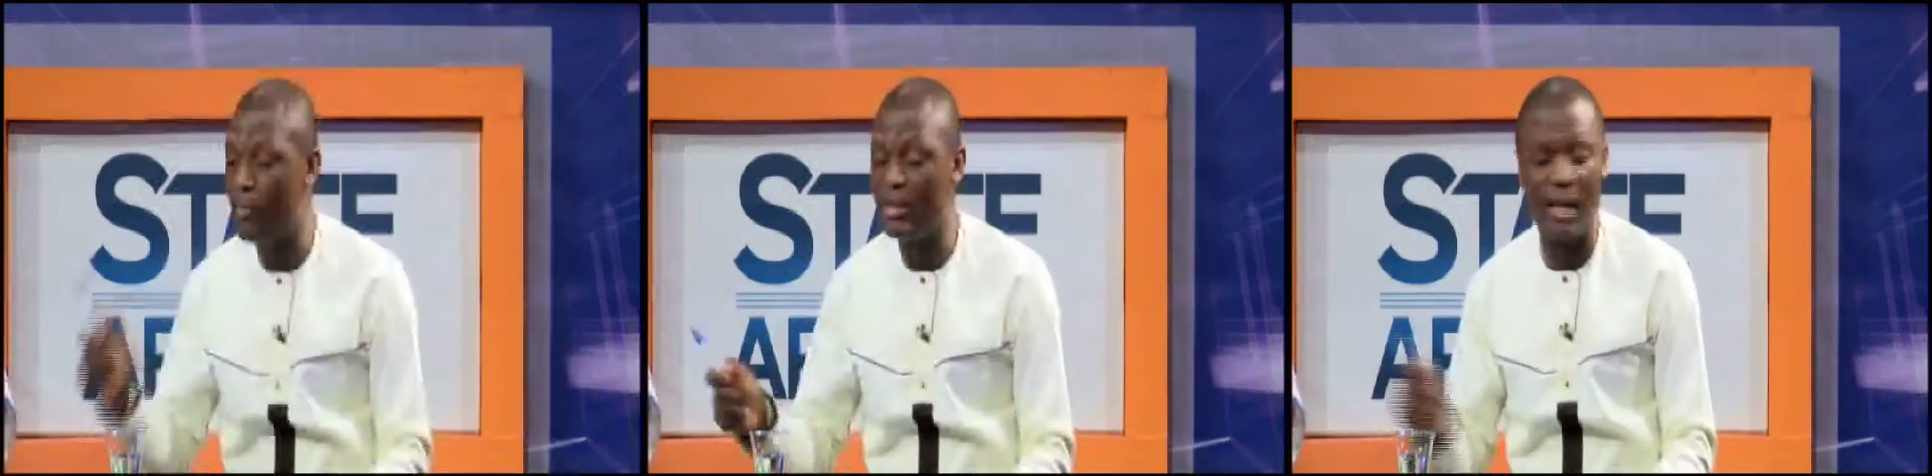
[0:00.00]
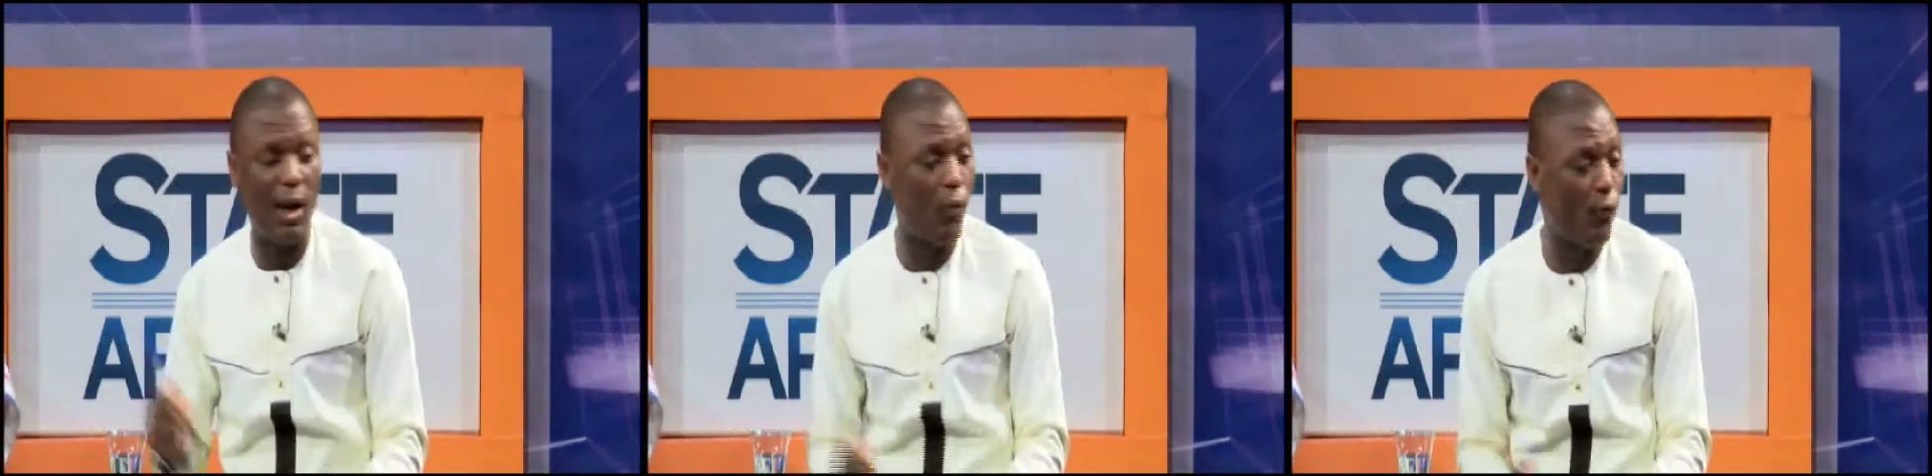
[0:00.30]

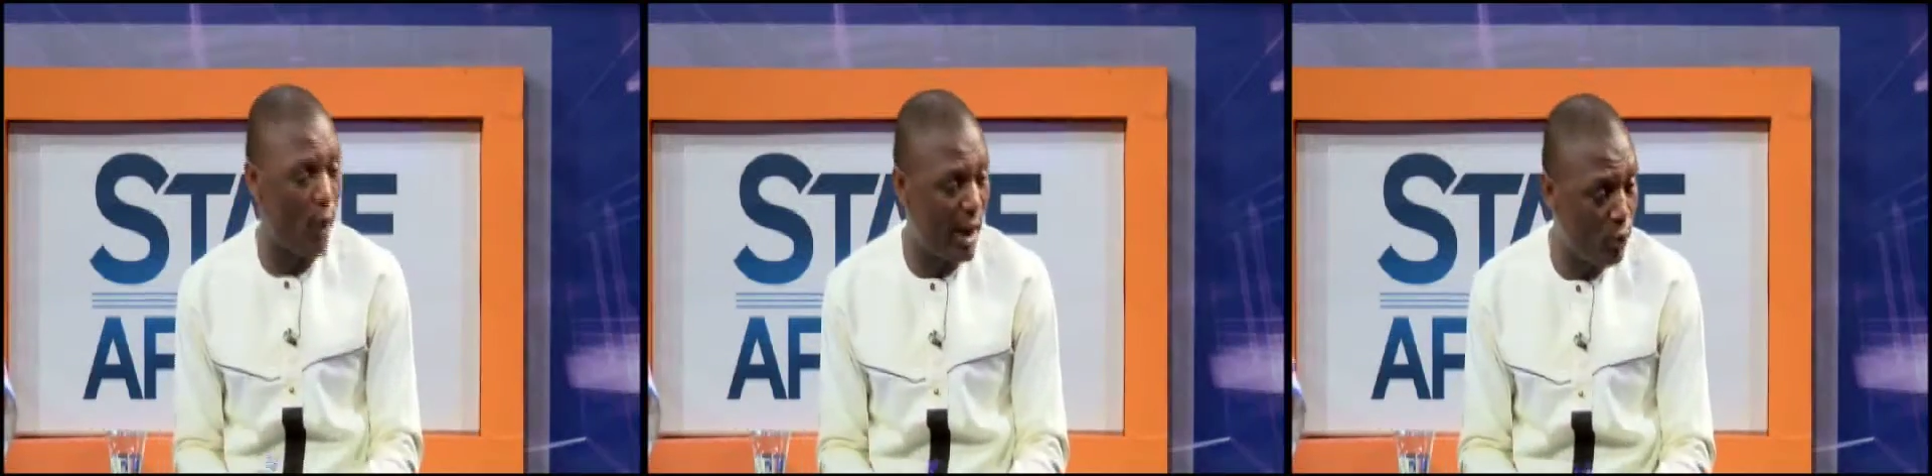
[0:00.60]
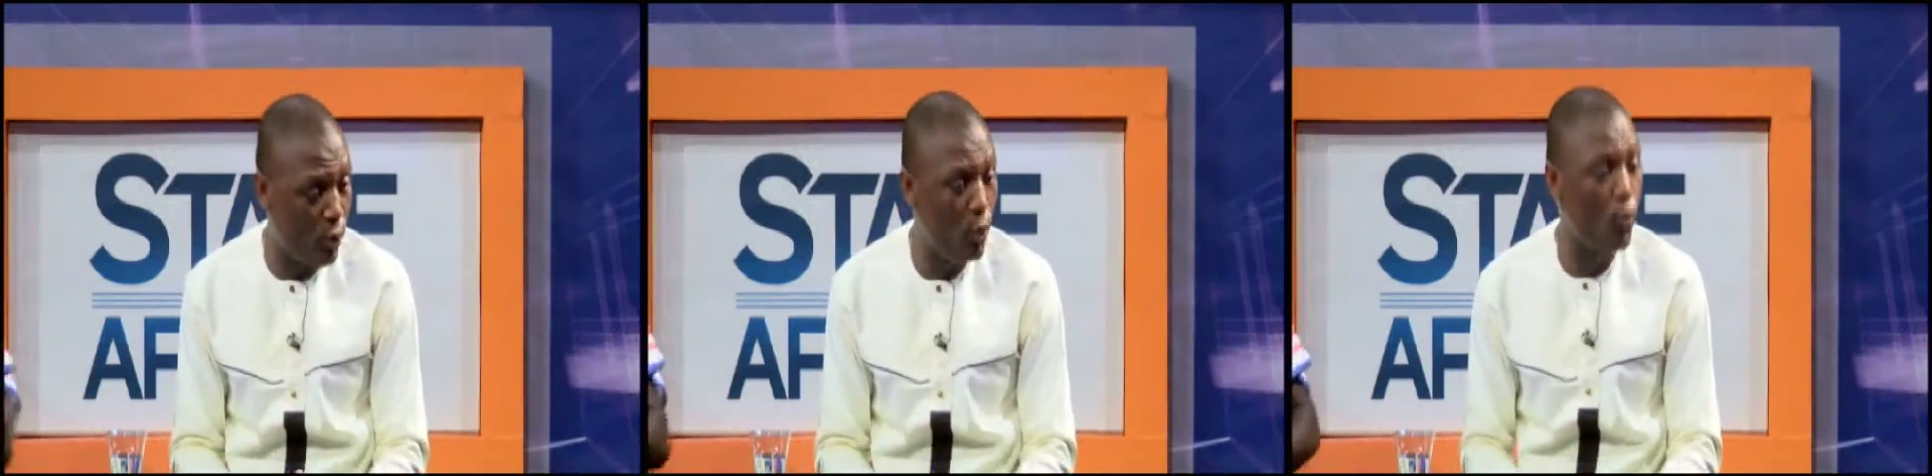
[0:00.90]
Mr.
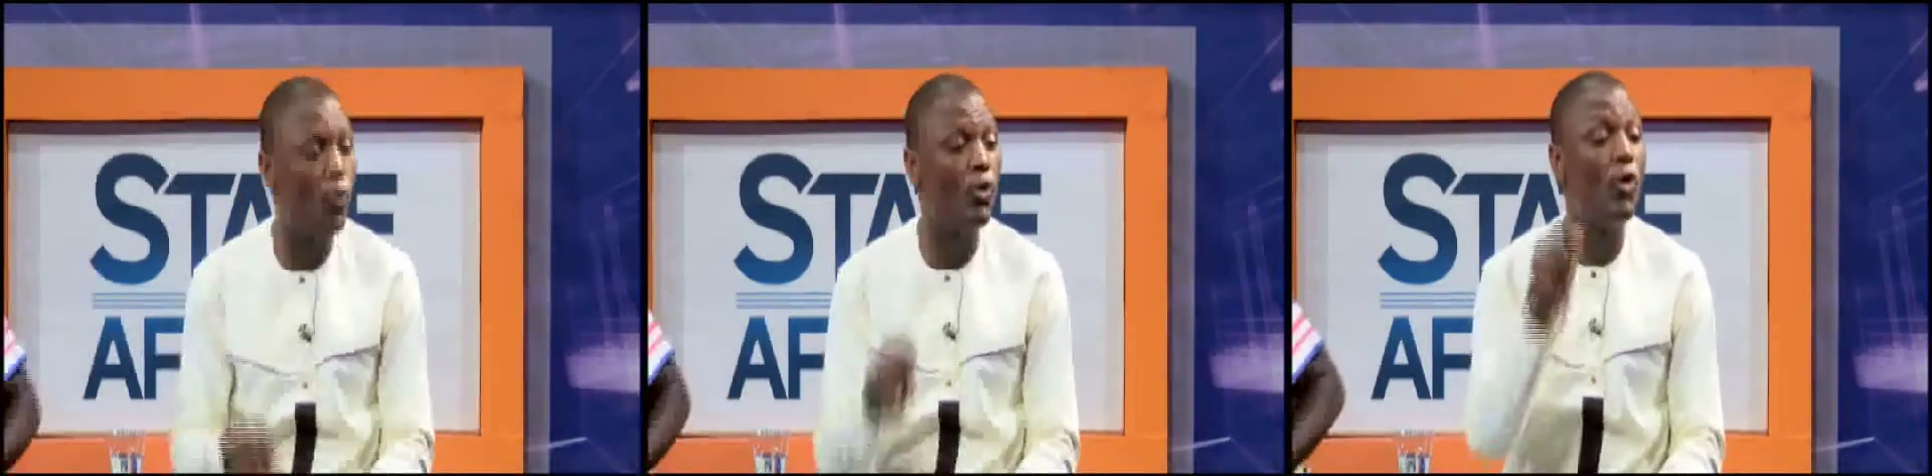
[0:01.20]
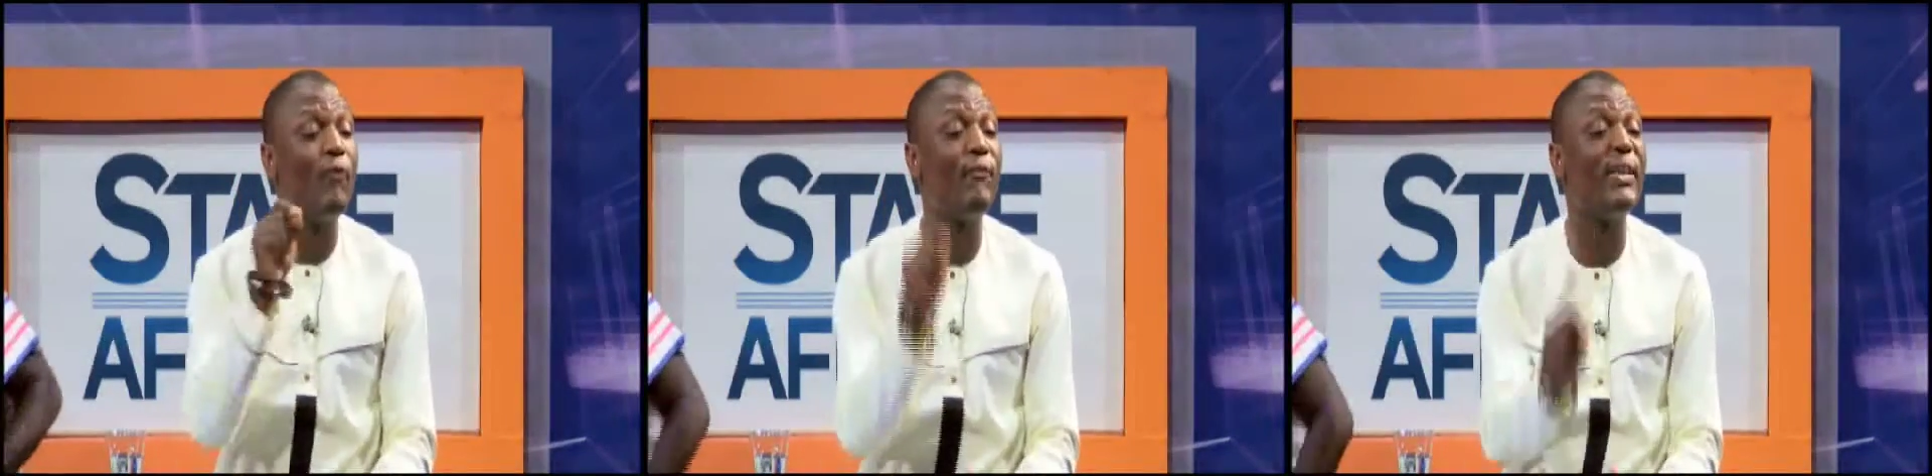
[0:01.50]
Akufo-Addo who could
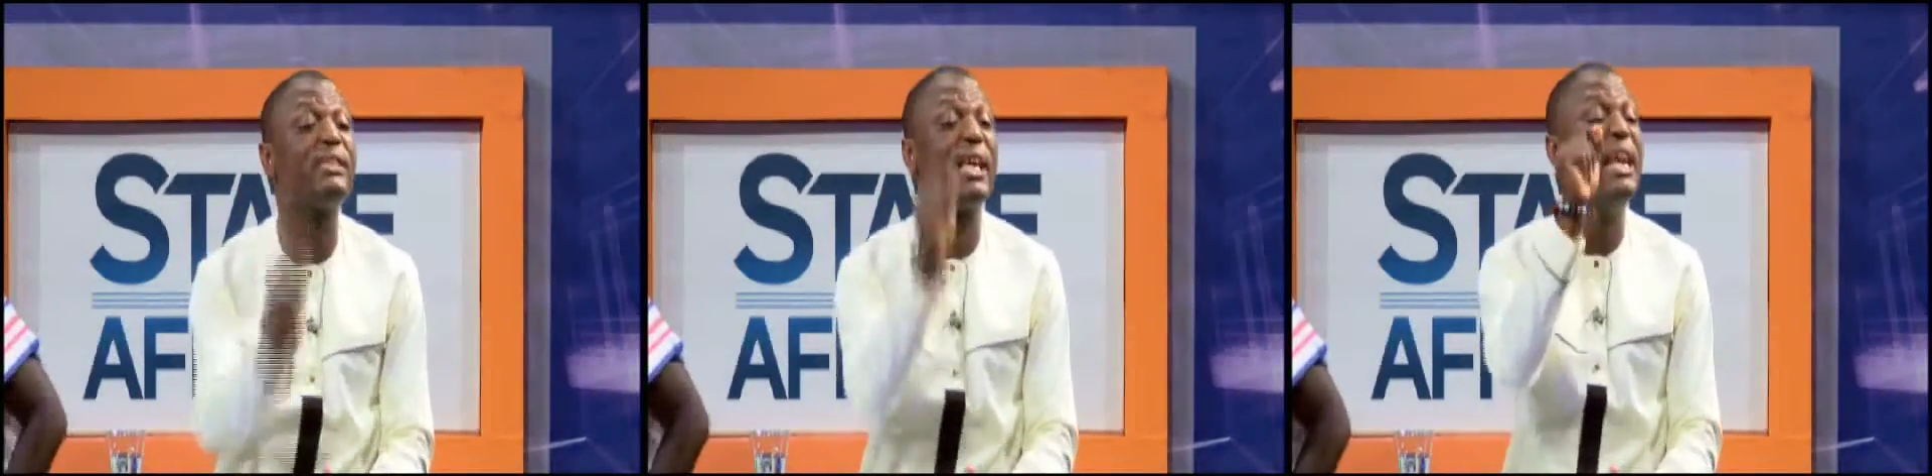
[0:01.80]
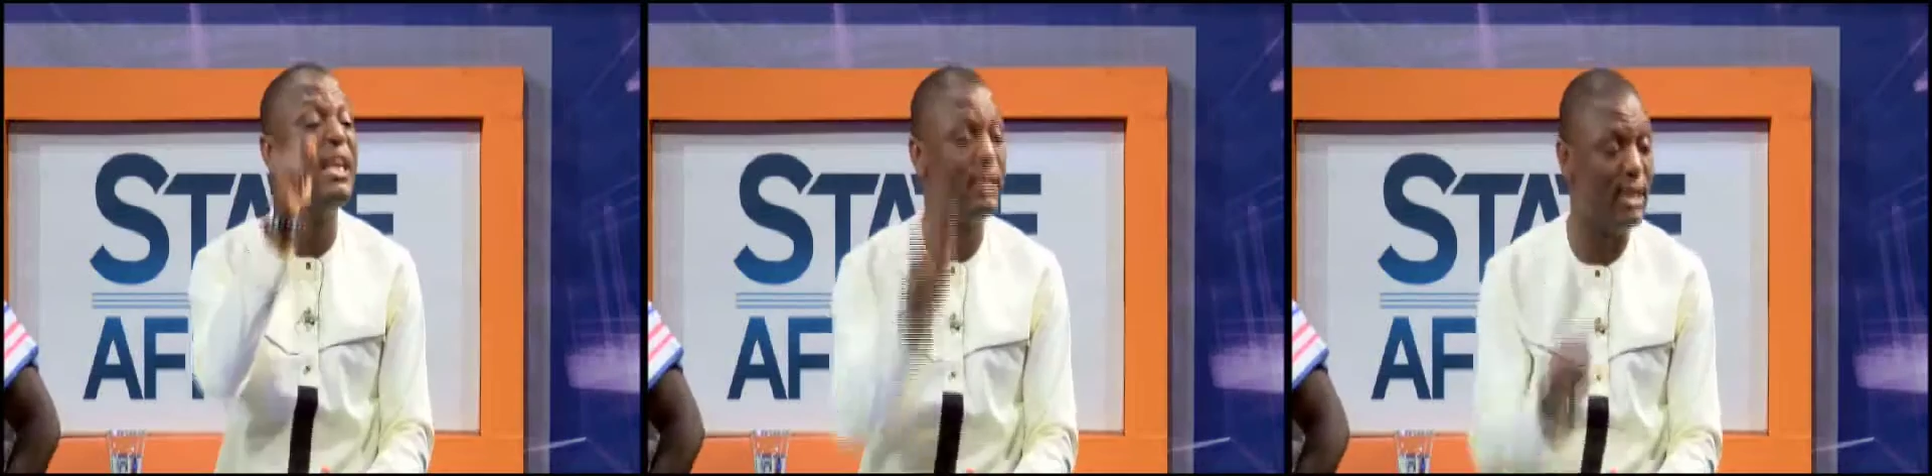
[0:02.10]
not fix
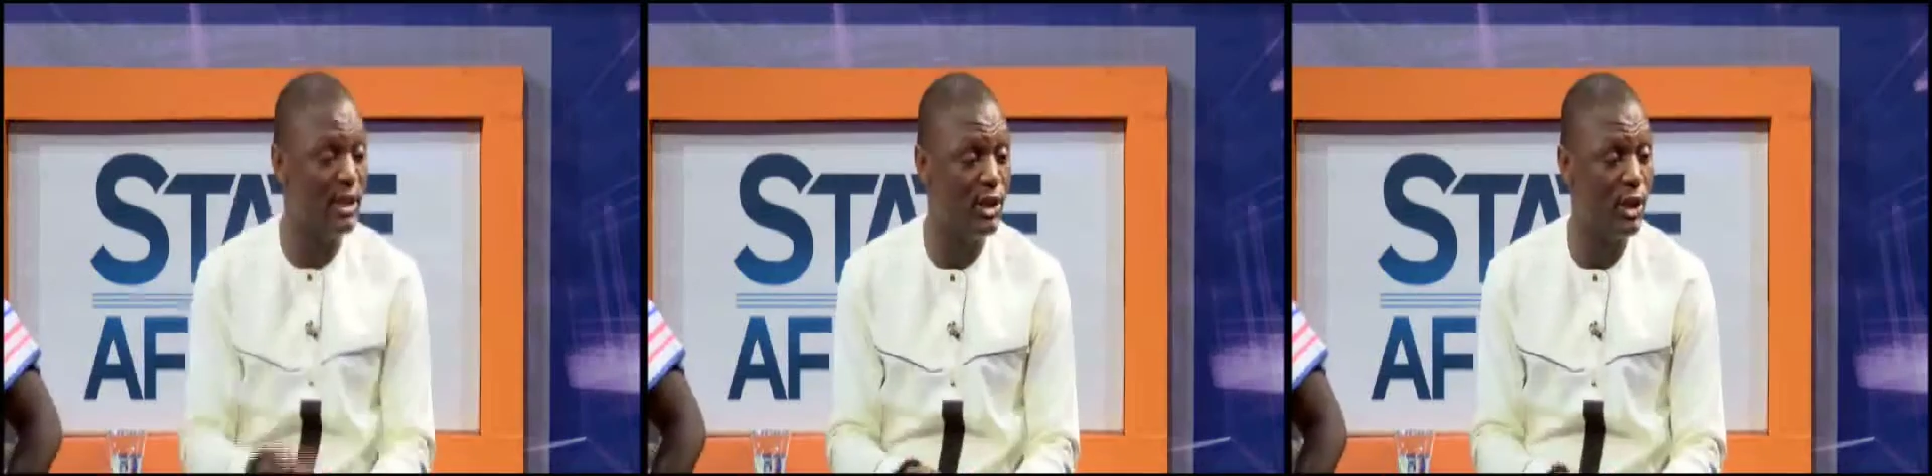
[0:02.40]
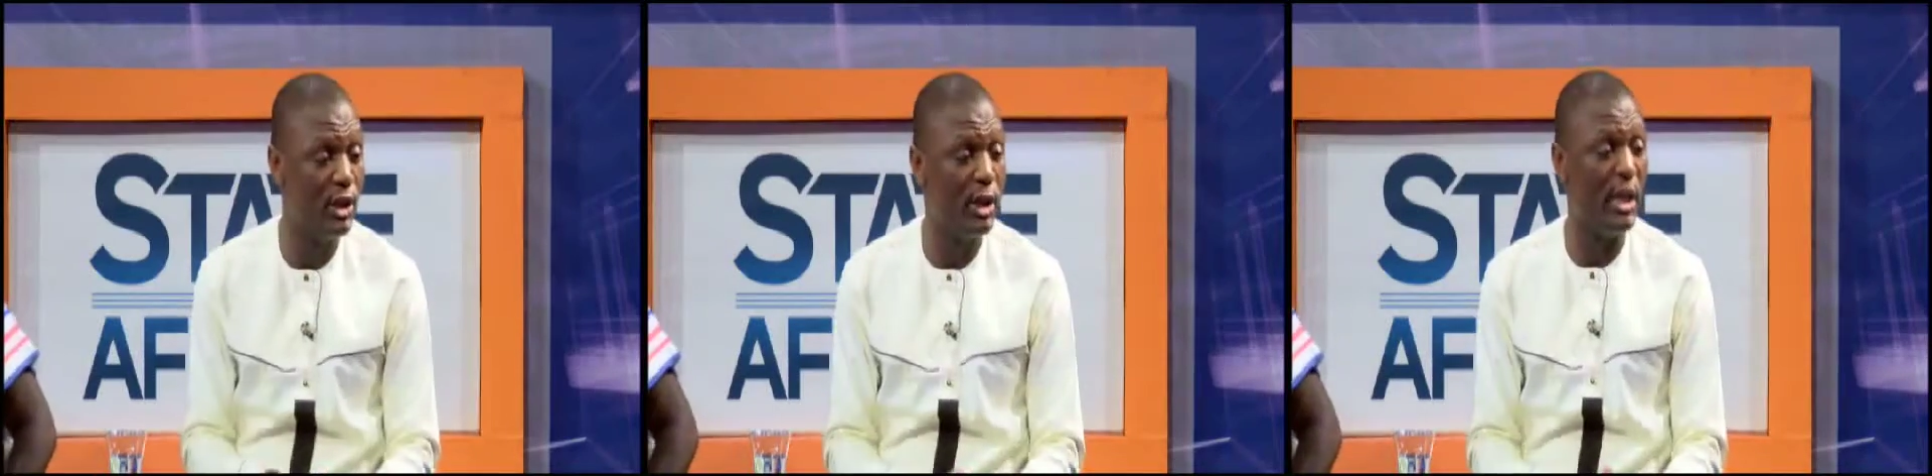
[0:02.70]
anything
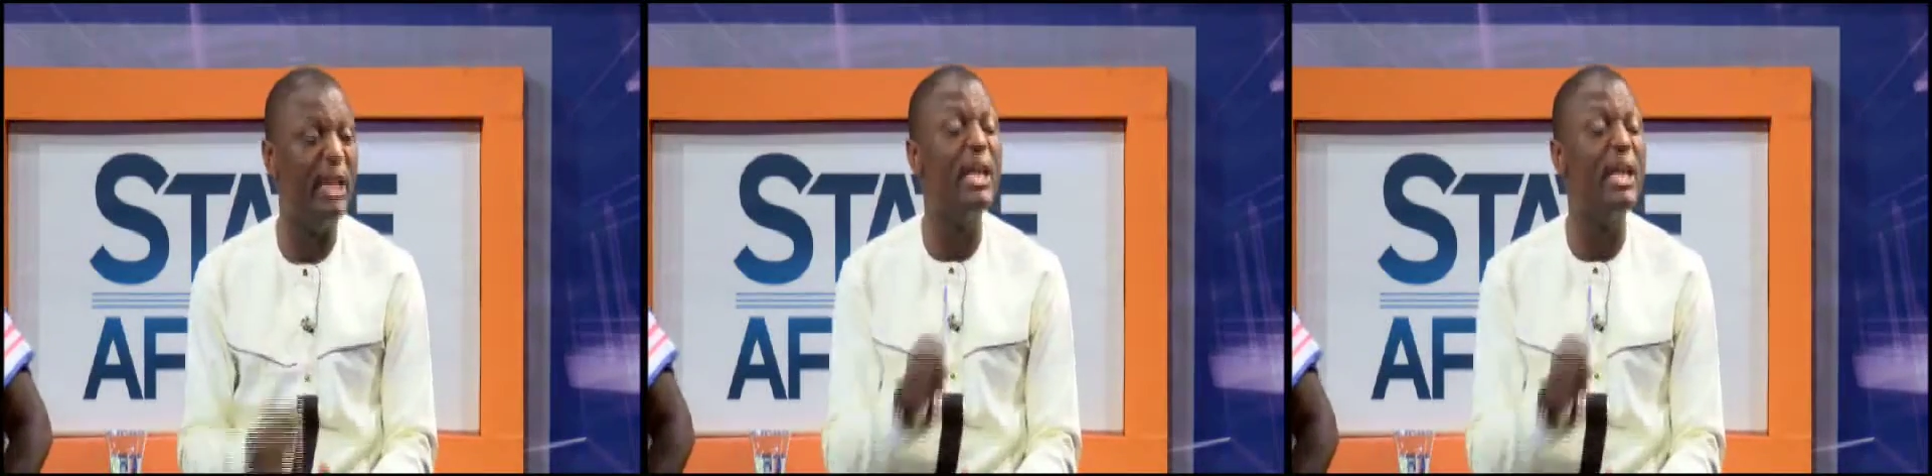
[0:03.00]
in